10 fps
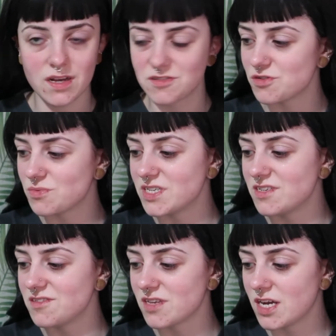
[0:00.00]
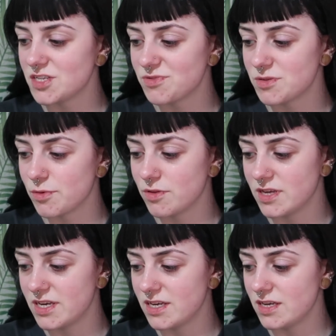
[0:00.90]
as always, the High
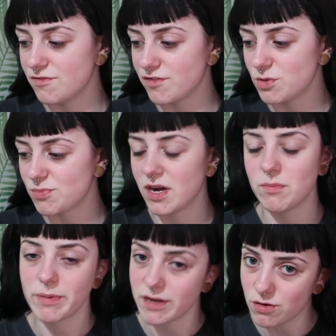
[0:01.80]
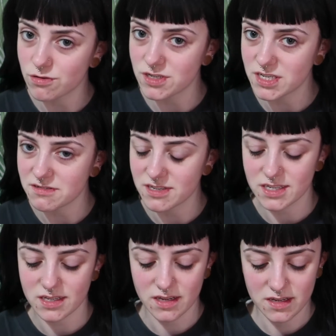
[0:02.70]
Spreadability Fluid Primer by
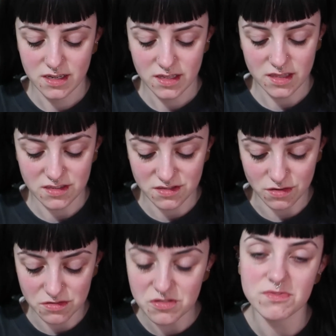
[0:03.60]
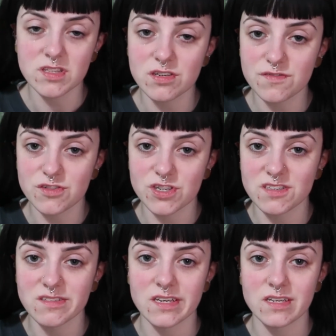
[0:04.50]
Ordinary. This is also really good for dry
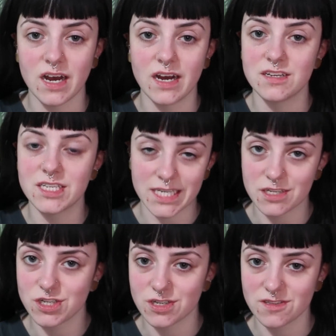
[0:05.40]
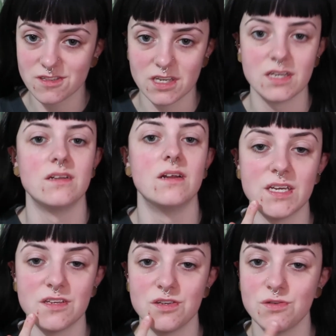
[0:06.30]
skin and textured skin.
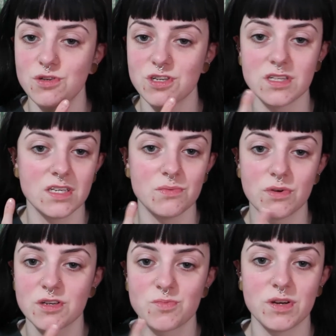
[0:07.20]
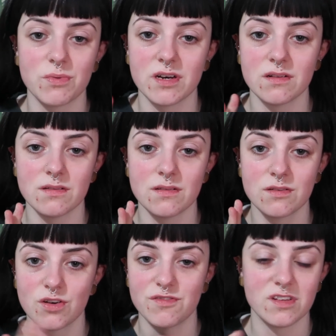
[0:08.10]
It usually works pretty well
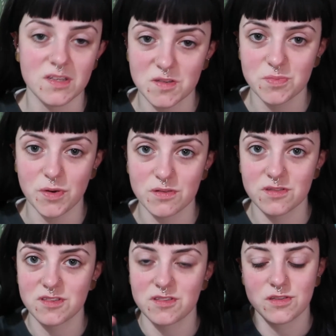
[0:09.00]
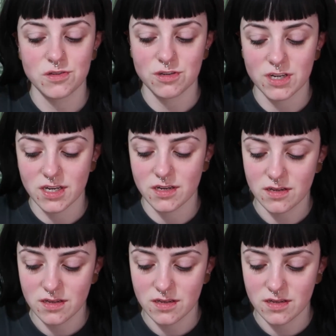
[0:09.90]
covering these spots to create